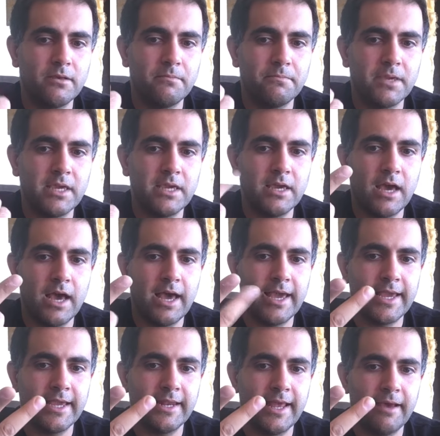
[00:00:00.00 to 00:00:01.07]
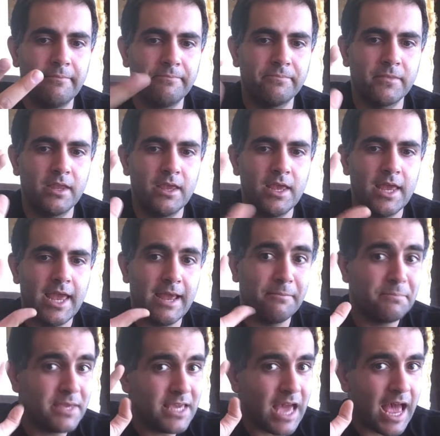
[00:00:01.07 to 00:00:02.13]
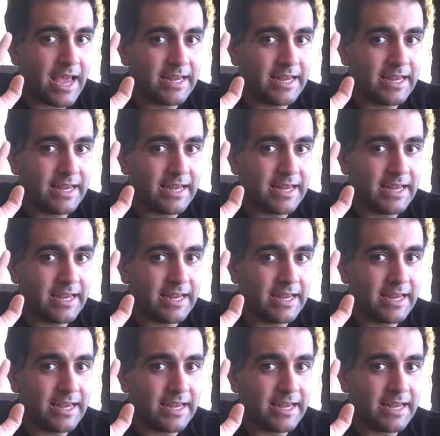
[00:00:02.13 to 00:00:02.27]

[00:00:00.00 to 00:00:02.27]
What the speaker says: P, I, and M. And P, I,